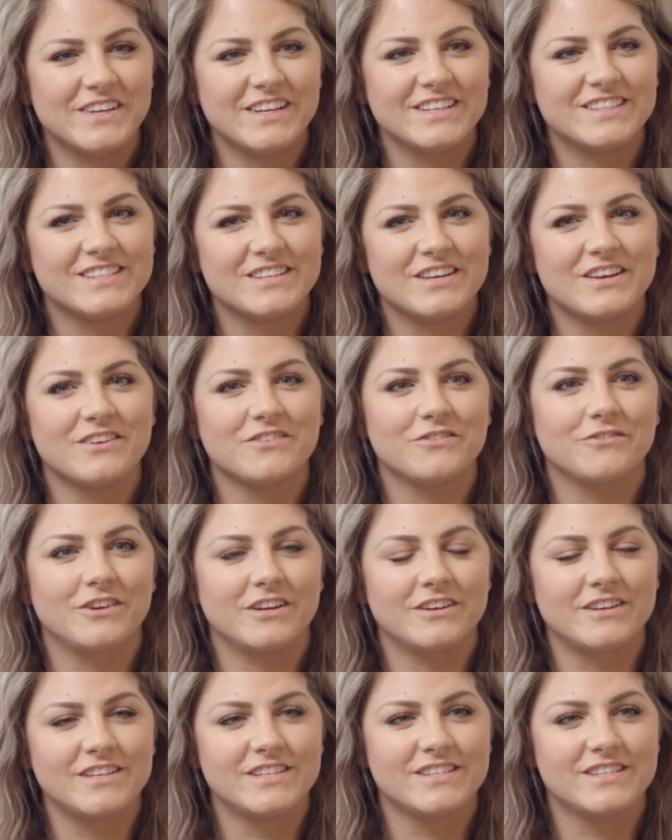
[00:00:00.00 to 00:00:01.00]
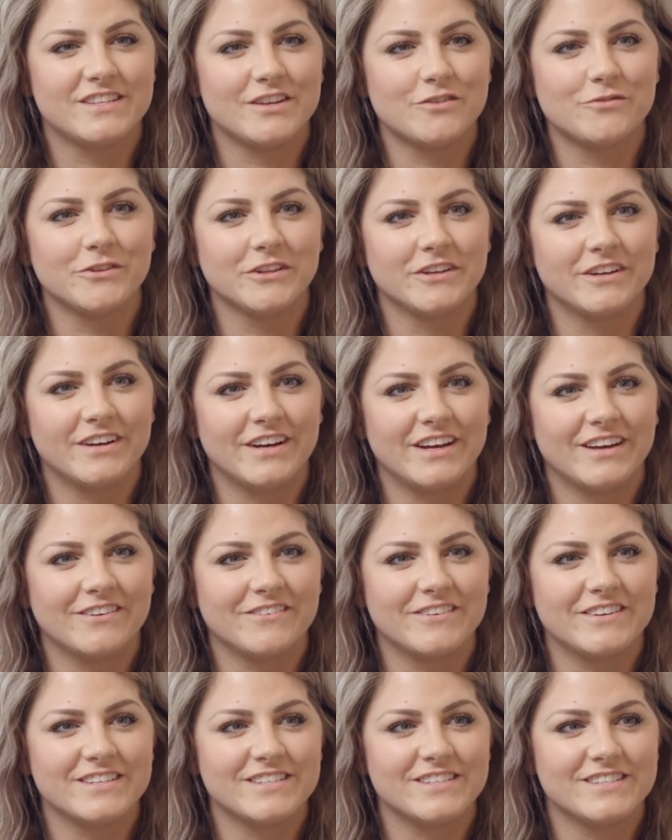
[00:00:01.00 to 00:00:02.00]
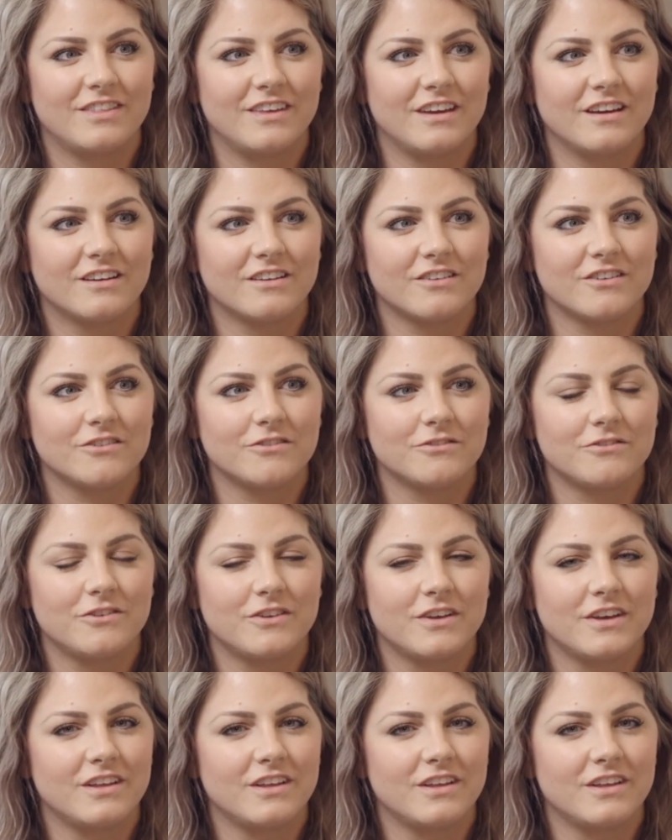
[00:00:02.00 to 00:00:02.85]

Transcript: It's very similar. I always think of